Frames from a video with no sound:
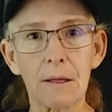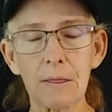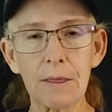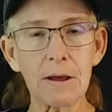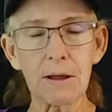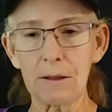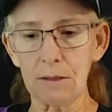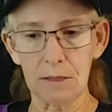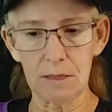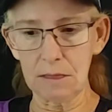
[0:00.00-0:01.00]
the
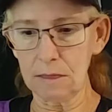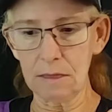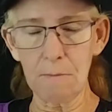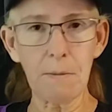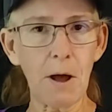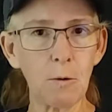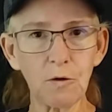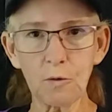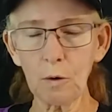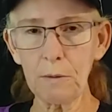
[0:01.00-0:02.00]

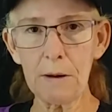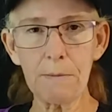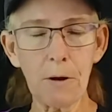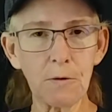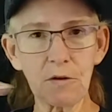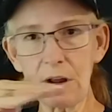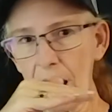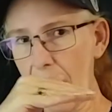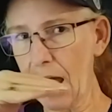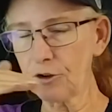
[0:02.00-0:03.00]
post will be posted
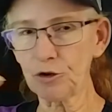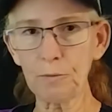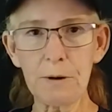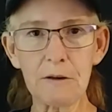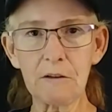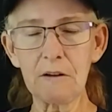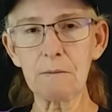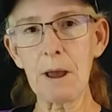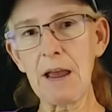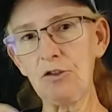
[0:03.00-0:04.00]
as your business
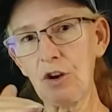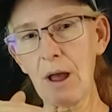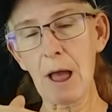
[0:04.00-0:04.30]
page,